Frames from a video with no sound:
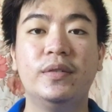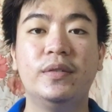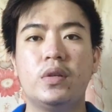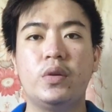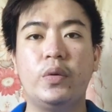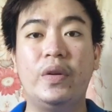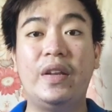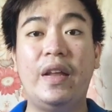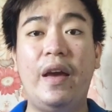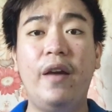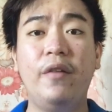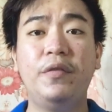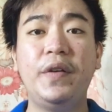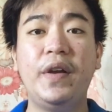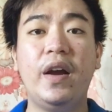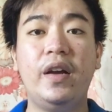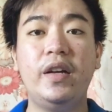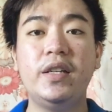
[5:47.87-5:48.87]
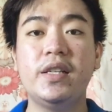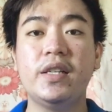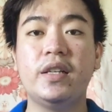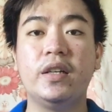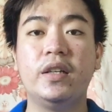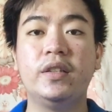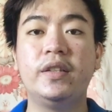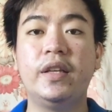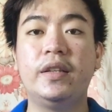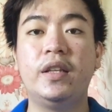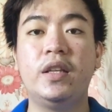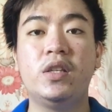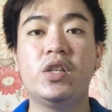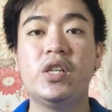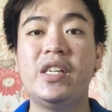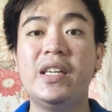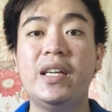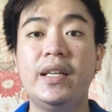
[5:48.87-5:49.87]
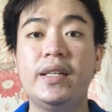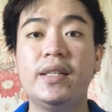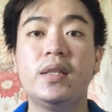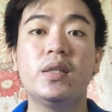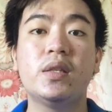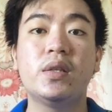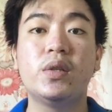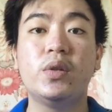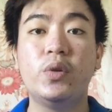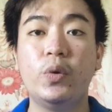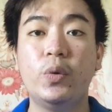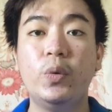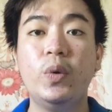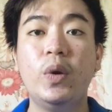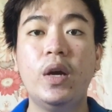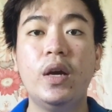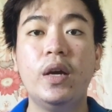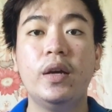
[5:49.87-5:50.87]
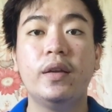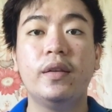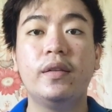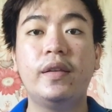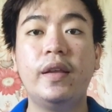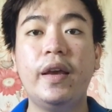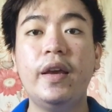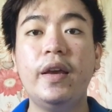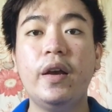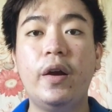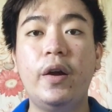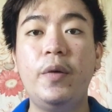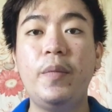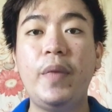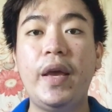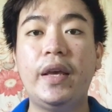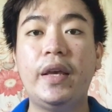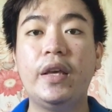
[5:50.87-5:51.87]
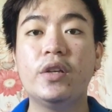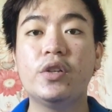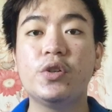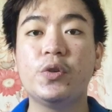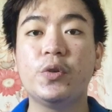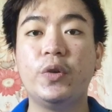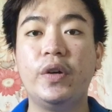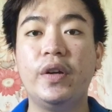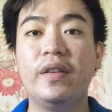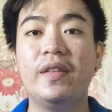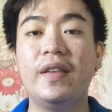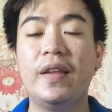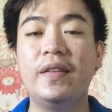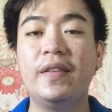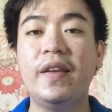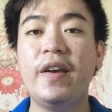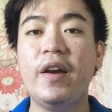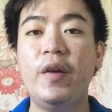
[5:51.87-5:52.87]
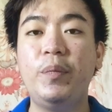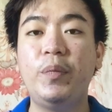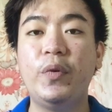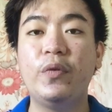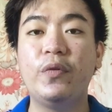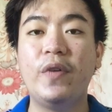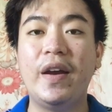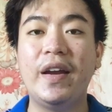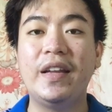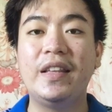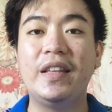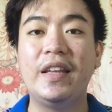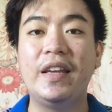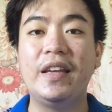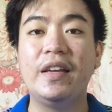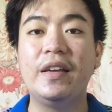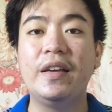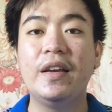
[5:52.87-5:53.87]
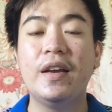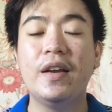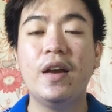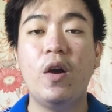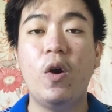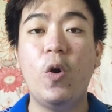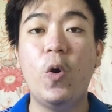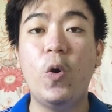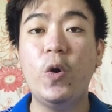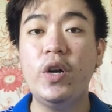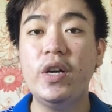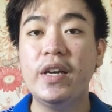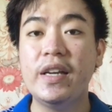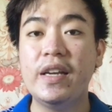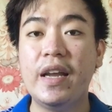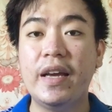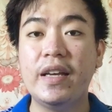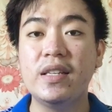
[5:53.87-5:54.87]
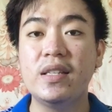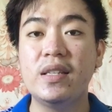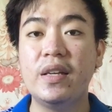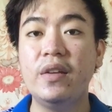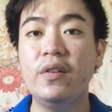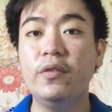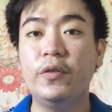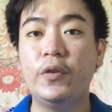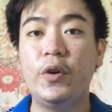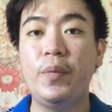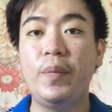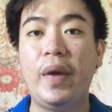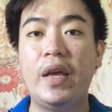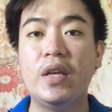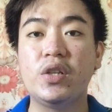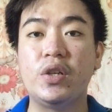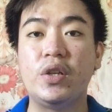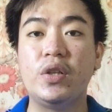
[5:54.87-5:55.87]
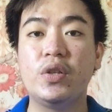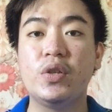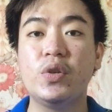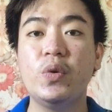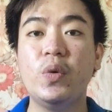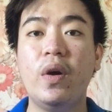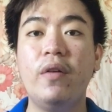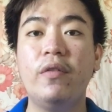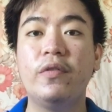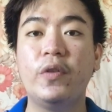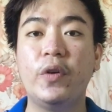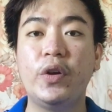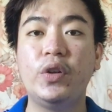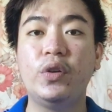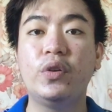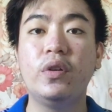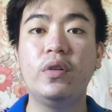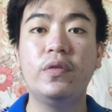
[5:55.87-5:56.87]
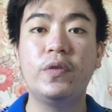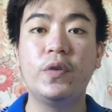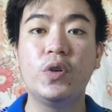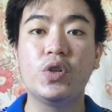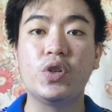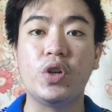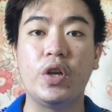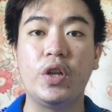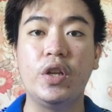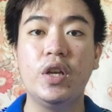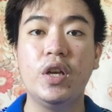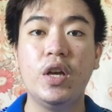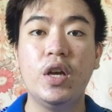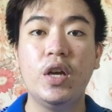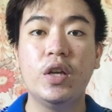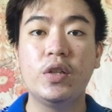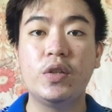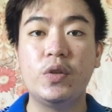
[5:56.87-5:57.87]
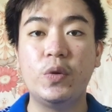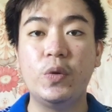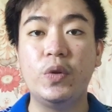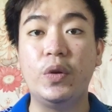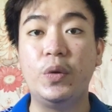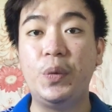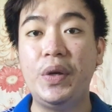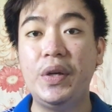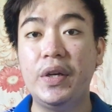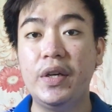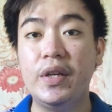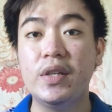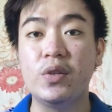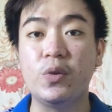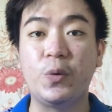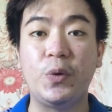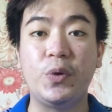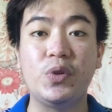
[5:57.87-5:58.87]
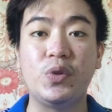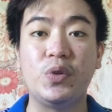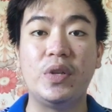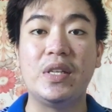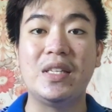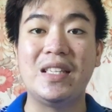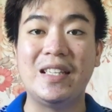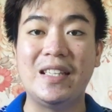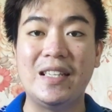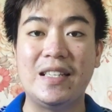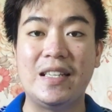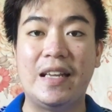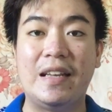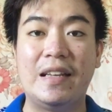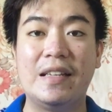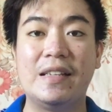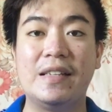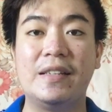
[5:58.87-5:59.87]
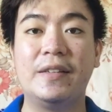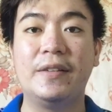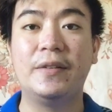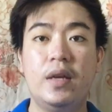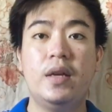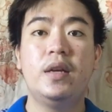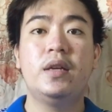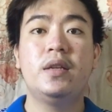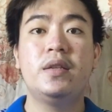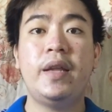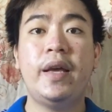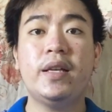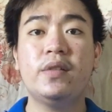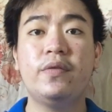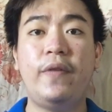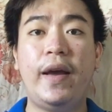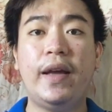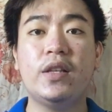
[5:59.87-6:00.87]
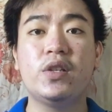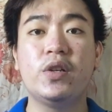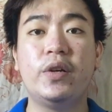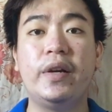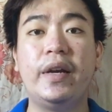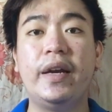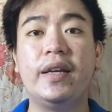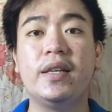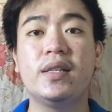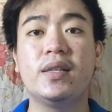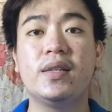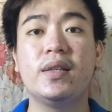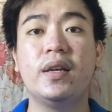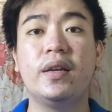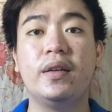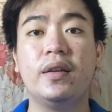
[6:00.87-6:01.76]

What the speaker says: So in every article that the journalists do, they are making sure that they are providing organized information to avoid confusion to the readers or to the citizen. Next factor is